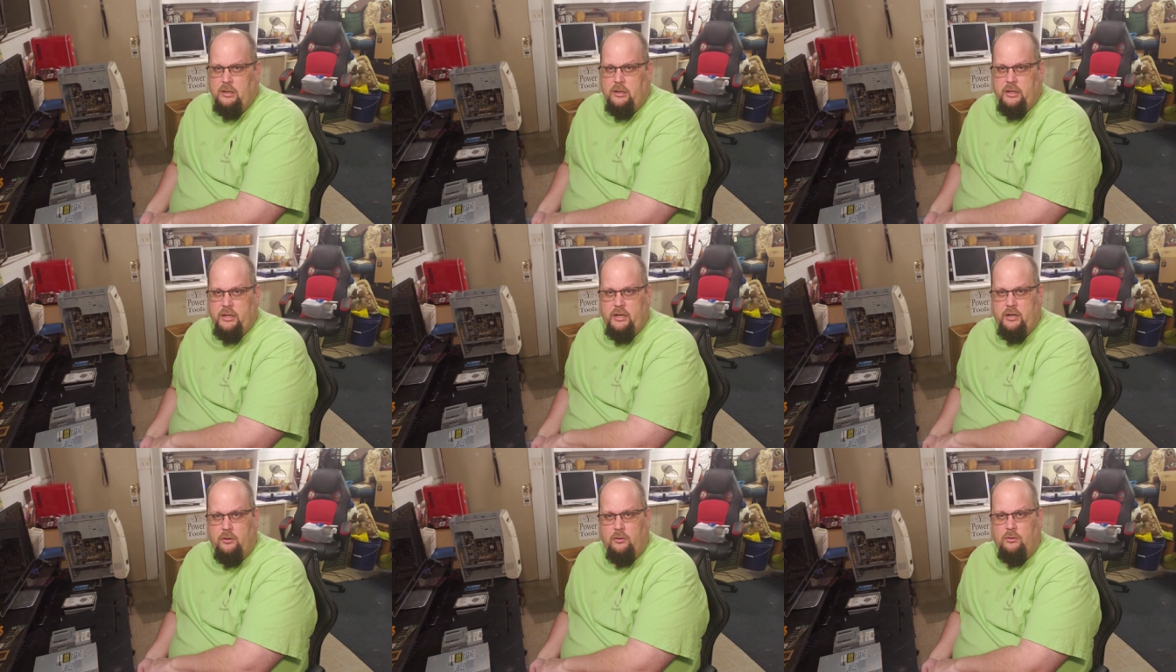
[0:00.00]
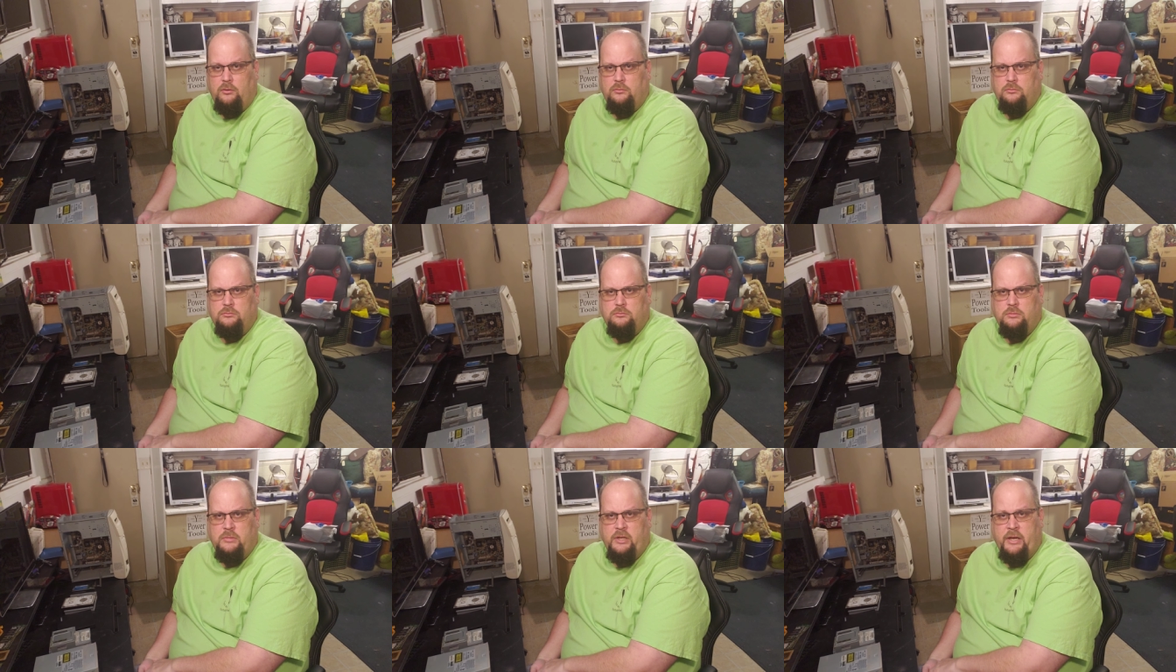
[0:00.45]
you know
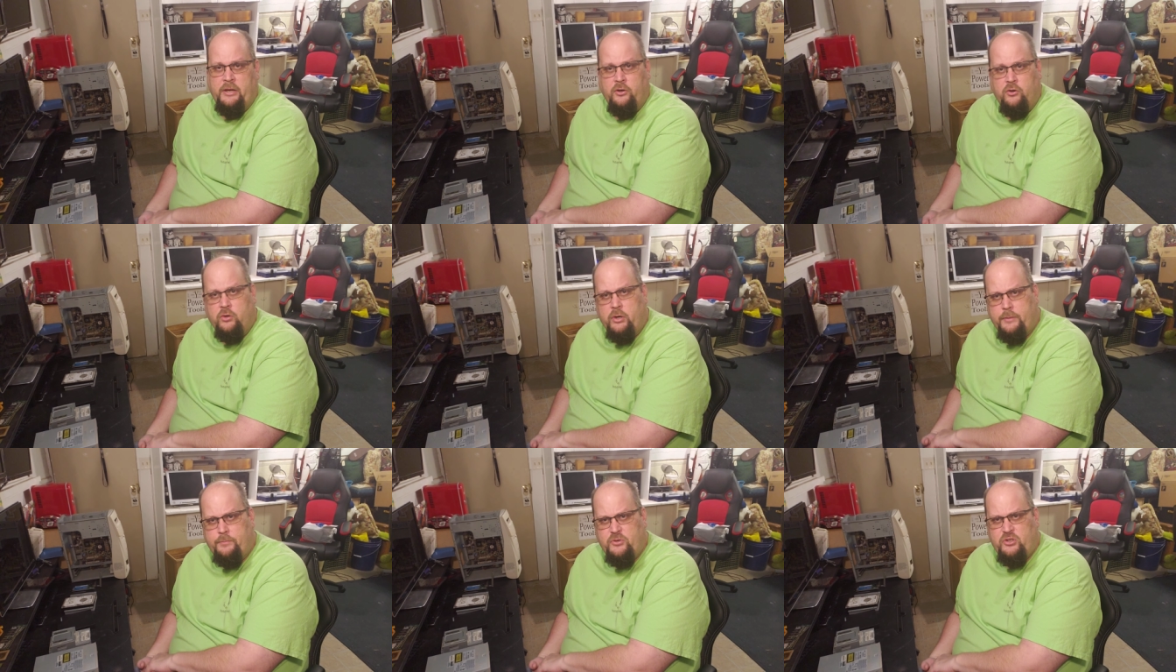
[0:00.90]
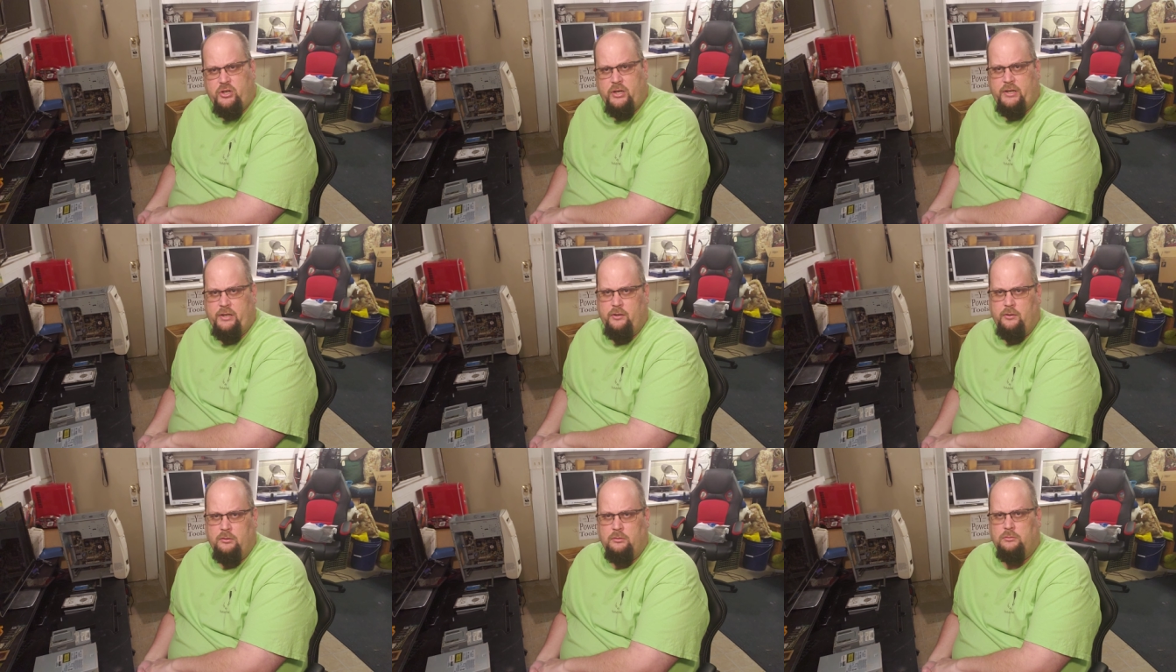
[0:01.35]

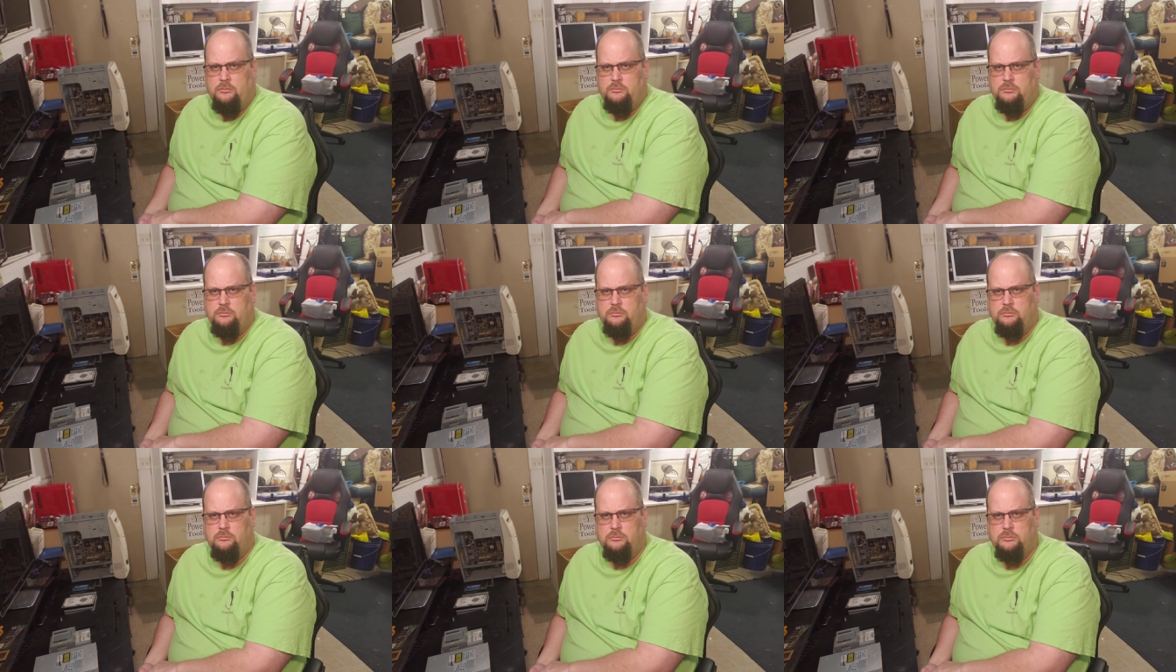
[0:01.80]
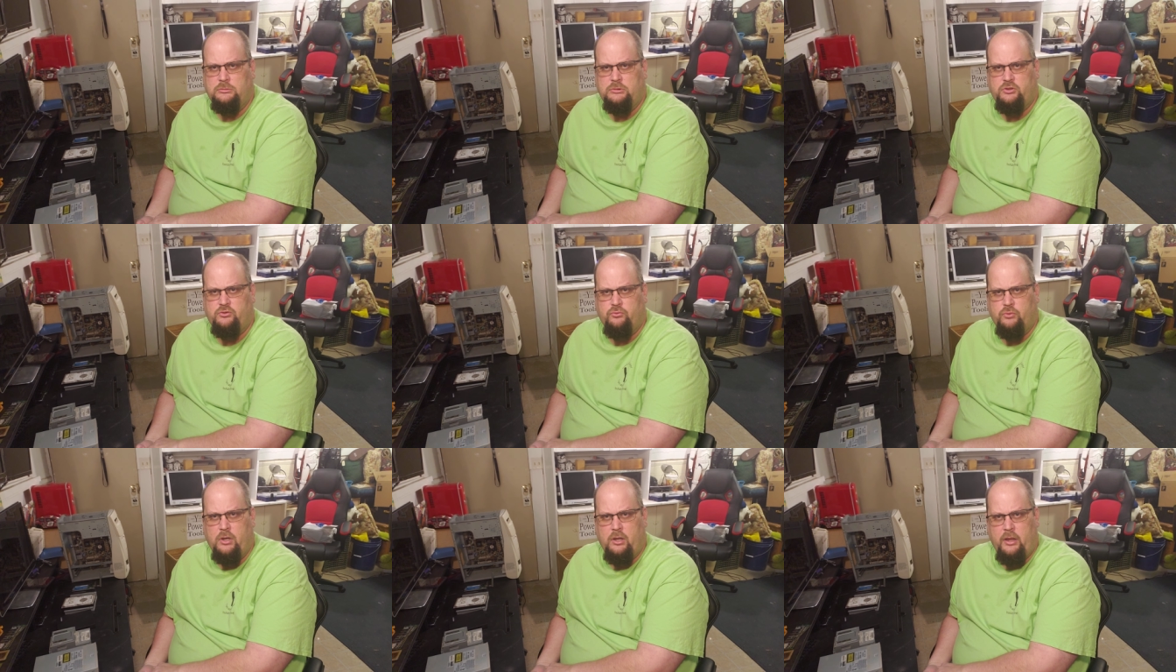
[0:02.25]
encryption
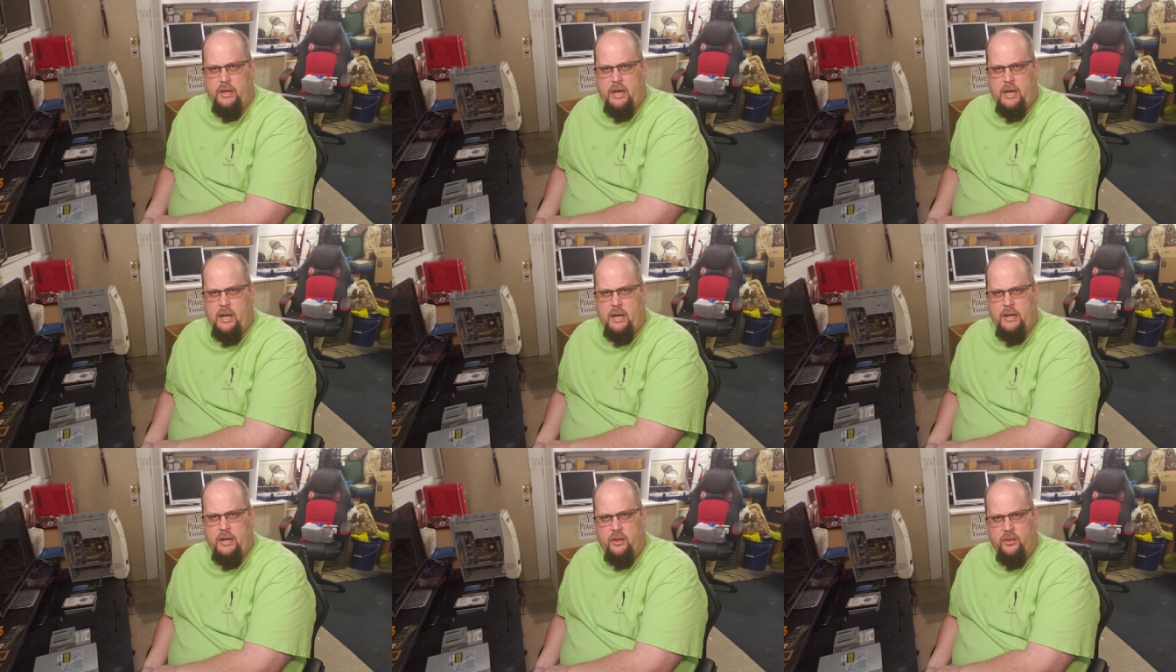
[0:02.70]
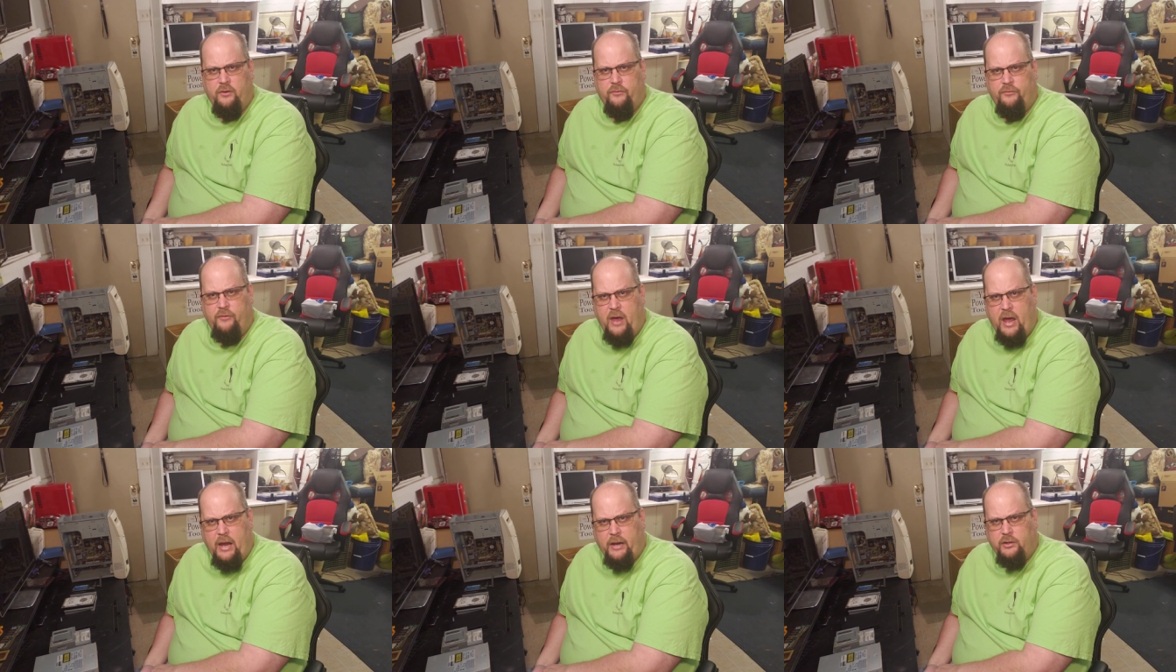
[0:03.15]
is really another
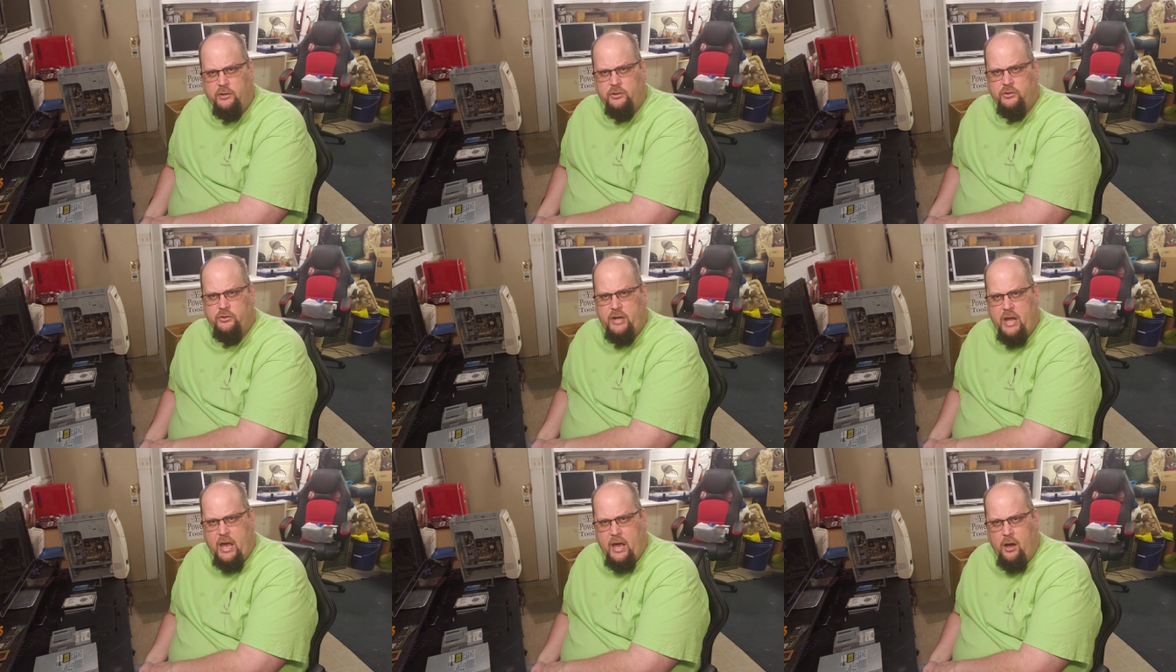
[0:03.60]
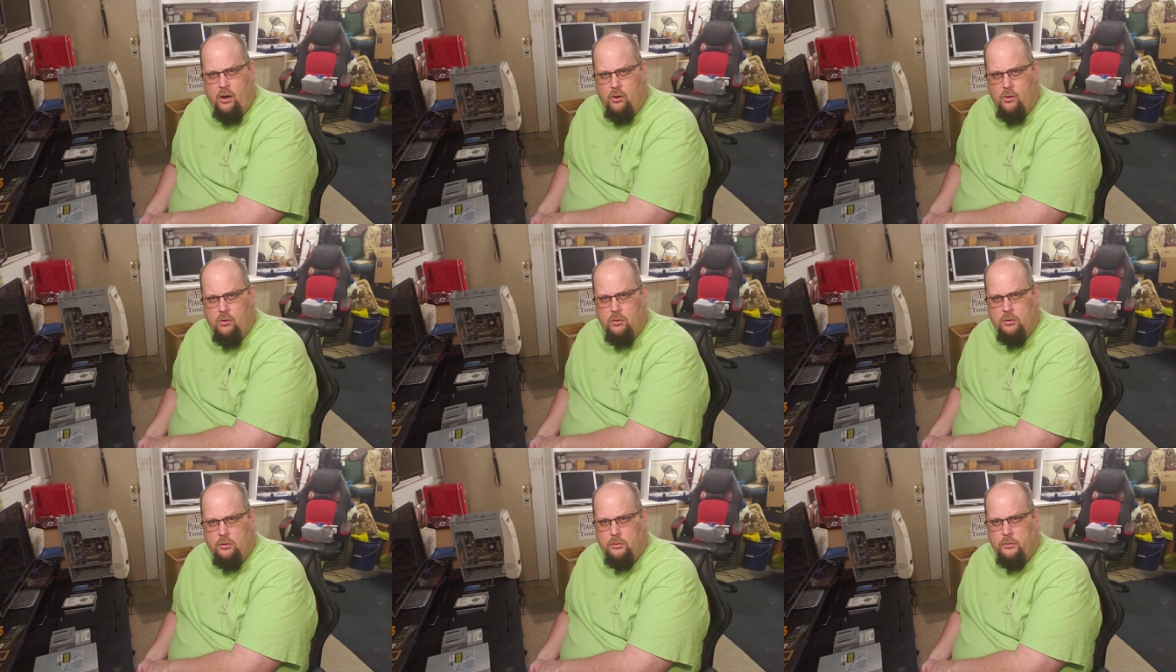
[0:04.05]
factor
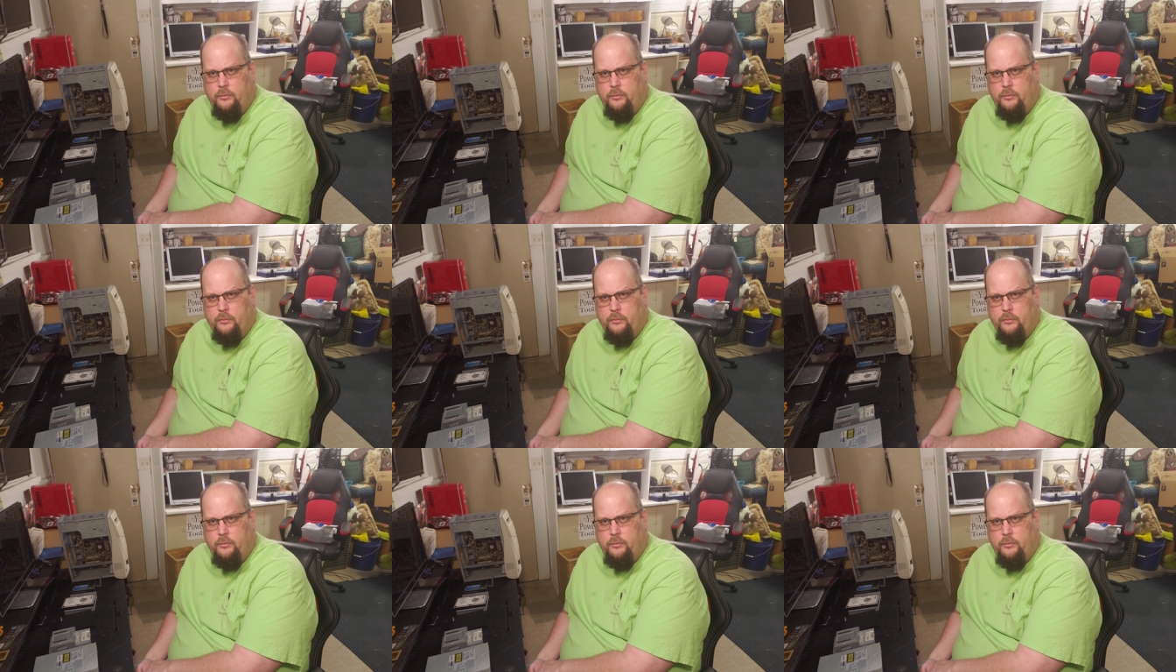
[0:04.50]
now